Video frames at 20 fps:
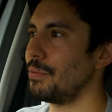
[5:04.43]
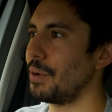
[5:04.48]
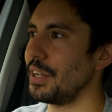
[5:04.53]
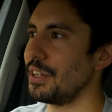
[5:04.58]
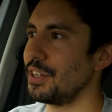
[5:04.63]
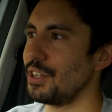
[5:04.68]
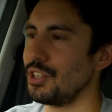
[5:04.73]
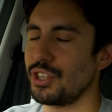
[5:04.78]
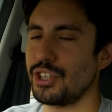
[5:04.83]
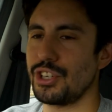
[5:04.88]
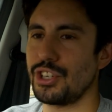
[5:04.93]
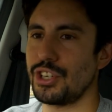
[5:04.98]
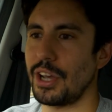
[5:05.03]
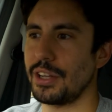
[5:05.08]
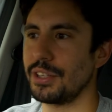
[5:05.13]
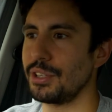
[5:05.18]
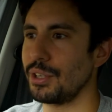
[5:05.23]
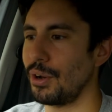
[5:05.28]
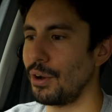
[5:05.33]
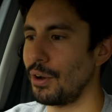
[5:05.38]
where you can just
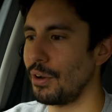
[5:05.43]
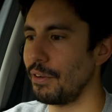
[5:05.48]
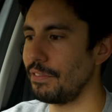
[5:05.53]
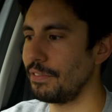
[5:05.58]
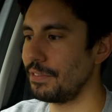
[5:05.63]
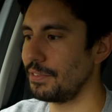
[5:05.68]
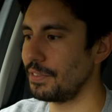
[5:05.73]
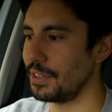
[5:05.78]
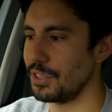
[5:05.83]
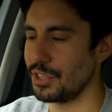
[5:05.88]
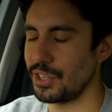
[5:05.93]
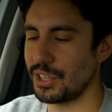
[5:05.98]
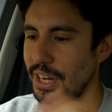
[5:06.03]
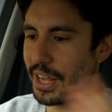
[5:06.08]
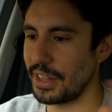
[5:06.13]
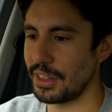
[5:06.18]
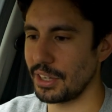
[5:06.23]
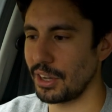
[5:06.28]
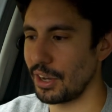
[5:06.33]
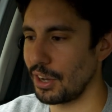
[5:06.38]
shut off and just
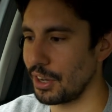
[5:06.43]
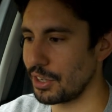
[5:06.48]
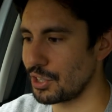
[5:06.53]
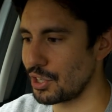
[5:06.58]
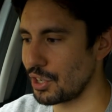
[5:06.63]
let the car